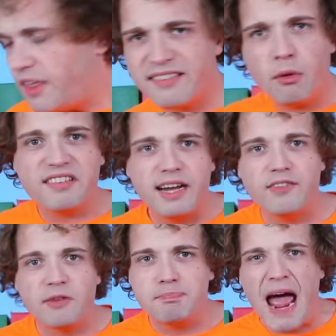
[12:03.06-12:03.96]
this wasn't
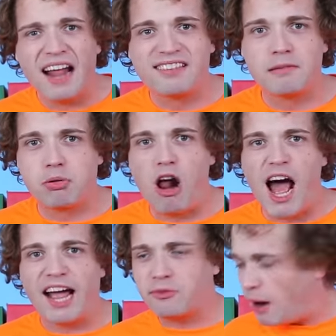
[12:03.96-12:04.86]
even a bad
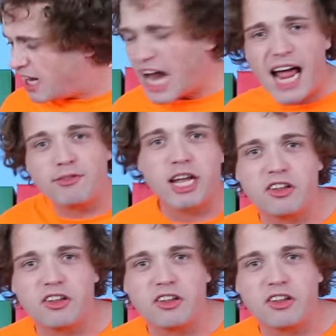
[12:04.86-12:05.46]
surprise. Why didn't I ever